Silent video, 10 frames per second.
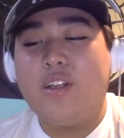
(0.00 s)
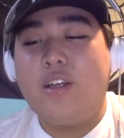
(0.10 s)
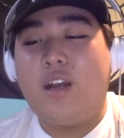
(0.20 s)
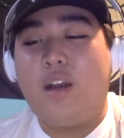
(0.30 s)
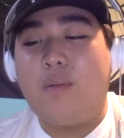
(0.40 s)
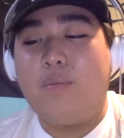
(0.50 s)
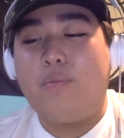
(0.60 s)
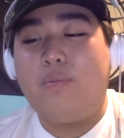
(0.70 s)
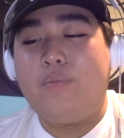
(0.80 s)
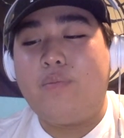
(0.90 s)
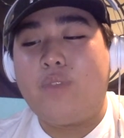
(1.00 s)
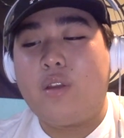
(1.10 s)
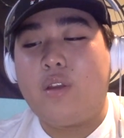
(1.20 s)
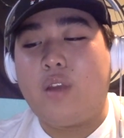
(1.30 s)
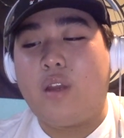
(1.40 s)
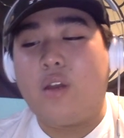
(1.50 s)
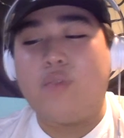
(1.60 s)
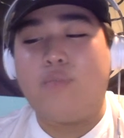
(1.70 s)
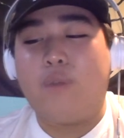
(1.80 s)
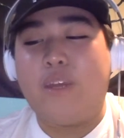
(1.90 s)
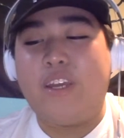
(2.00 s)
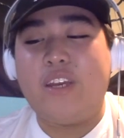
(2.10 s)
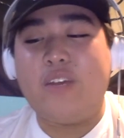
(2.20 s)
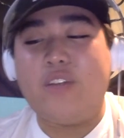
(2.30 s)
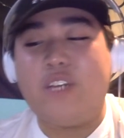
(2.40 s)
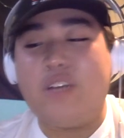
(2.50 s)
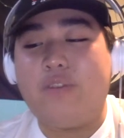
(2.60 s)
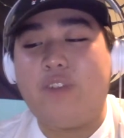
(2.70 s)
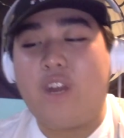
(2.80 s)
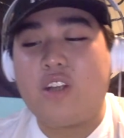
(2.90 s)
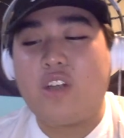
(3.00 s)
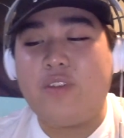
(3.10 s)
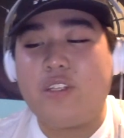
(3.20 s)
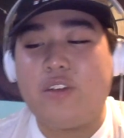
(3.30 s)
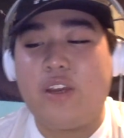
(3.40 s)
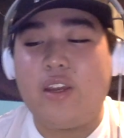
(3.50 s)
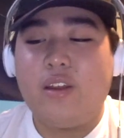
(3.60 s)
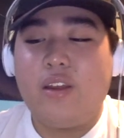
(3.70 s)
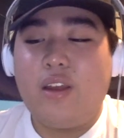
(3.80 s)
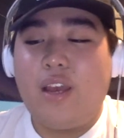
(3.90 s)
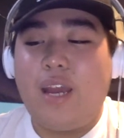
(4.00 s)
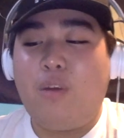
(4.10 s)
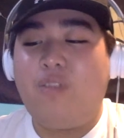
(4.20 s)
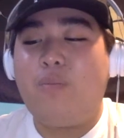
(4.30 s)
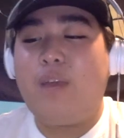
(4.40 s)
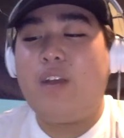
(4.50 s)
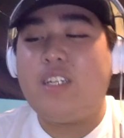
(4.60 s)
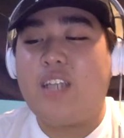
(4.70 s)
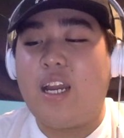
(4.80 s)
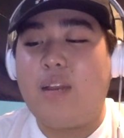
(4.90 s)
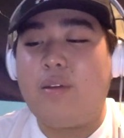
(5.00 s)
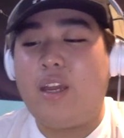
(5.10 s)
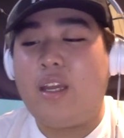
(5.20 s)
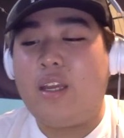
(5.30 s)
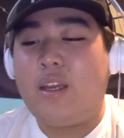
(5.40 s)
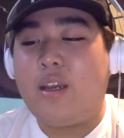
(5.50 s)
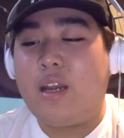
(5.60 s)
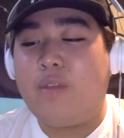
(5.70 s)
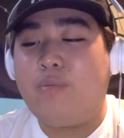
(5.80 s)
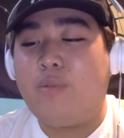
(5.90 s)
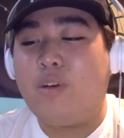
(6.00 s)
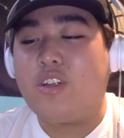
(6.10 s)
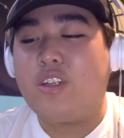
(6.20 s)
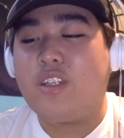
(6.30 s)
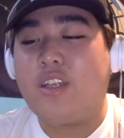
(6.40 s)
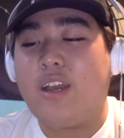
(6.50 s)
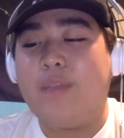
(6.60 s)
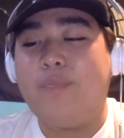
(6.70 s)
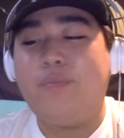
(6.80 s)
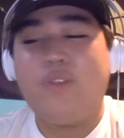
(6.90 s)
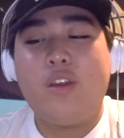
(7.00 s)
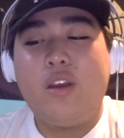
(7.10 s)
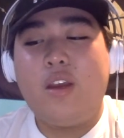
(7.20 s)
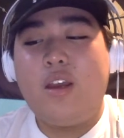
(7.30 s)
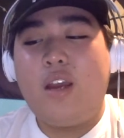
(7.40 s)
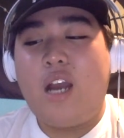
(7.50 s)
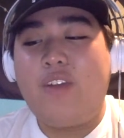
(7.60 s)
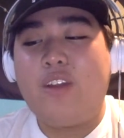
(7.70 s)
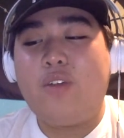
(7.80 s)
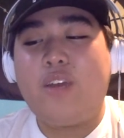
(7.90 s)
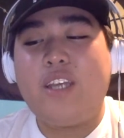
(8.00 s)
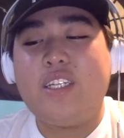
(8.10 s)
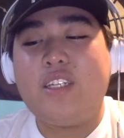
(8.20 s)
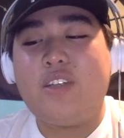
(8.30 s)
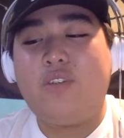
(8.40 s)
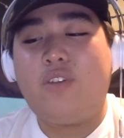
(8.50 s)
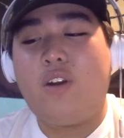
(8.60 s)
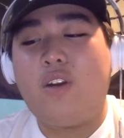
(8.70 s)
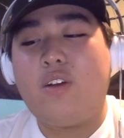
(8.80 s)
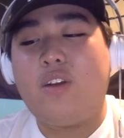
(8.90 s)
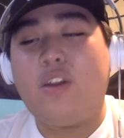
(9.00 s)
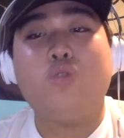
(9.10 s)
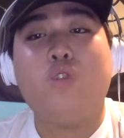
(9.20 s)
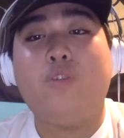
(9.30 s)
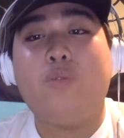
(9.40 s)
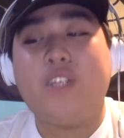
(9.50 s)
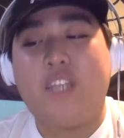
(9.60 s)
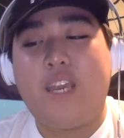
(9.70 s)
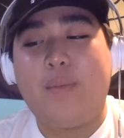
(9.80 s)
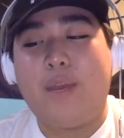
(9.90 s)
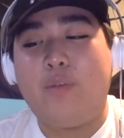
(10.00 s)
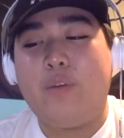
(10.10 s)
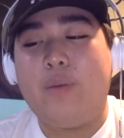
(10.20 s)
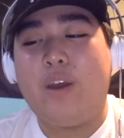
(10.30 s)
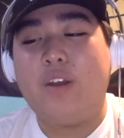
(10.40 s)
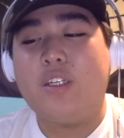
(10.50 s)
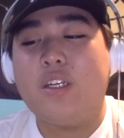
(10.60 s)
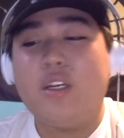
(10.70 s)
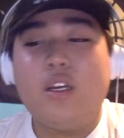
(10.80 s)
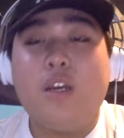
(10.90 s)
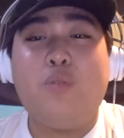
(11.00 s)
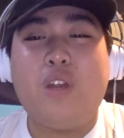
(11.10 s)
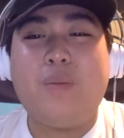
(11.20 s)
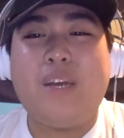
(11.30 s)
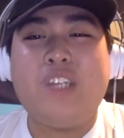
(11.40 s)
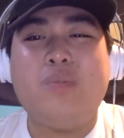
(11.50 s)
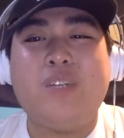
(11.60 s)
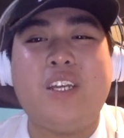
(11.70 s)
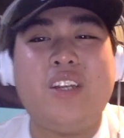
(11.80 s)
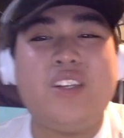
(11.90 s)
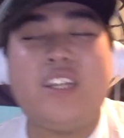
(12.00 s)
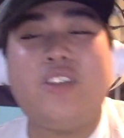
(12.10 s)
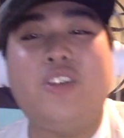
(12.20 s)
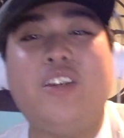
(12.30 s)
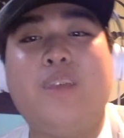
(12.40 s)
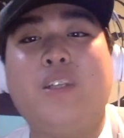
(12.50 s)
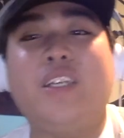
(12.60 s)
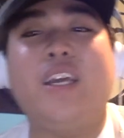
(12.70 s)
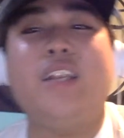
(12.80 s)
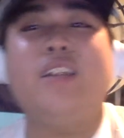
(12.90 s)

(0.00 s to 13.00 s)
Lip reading: Buddy Hield, De'Aaron Fox, obviously, and Marvin Bagley's getting pushed aside. Having an okay season so far, 12 points a game, 8 rebounds, pretty bad shooting percentages at 38%,